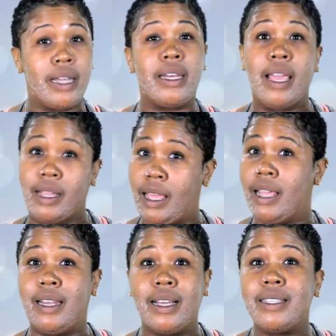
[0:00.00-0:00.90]
it
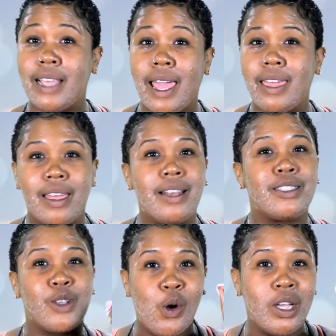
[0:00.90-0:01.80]
does say that
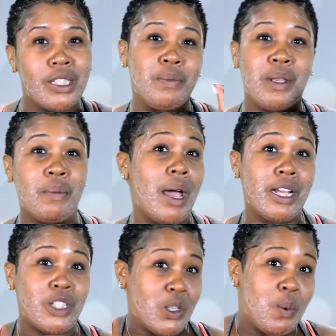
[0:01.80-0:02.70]
it's going to
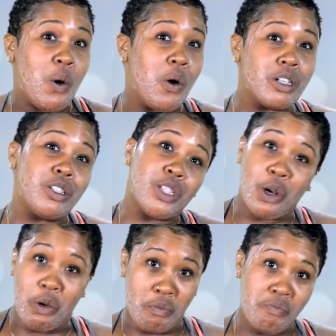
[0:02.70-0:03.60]
minimize your pores.
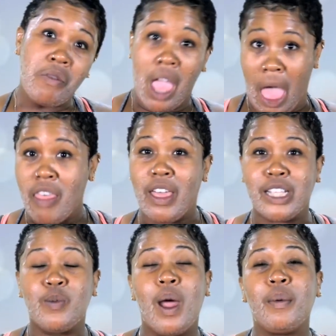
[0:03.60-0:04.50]
So
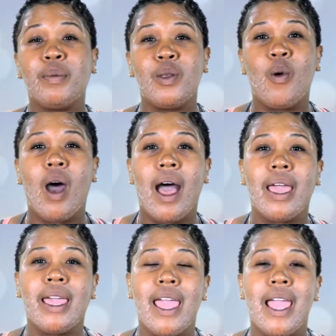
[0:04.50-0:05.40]
that's probably
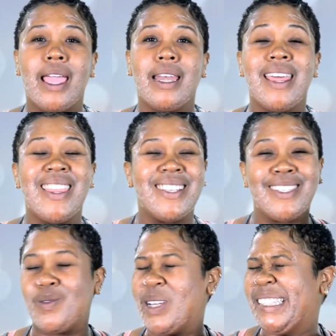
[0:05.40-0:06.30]
why. And this
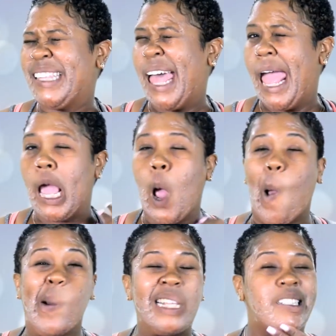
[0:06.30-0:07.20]
is what it's
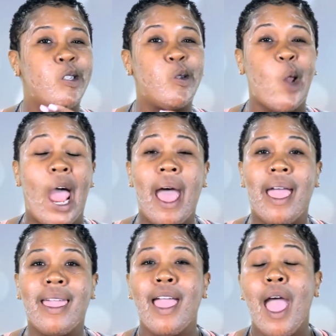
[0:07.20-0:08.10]
like. Once it's
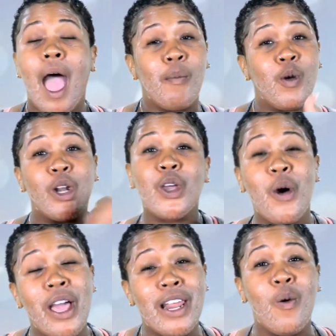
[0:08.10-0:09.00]
dry, I'm going to
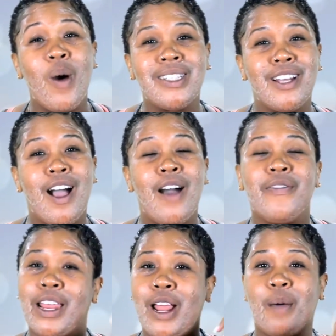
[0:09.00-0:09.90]
go ahead and wash it
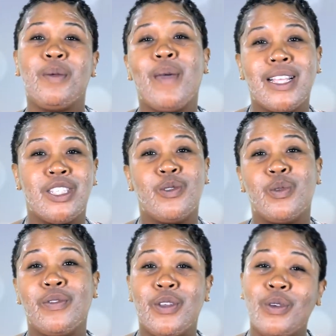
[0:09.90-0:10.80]
off, and I'll be back to
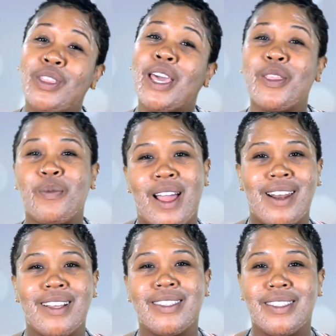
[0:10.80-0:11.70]
review the other
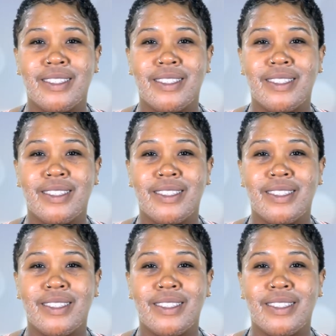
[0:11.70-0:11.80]
products.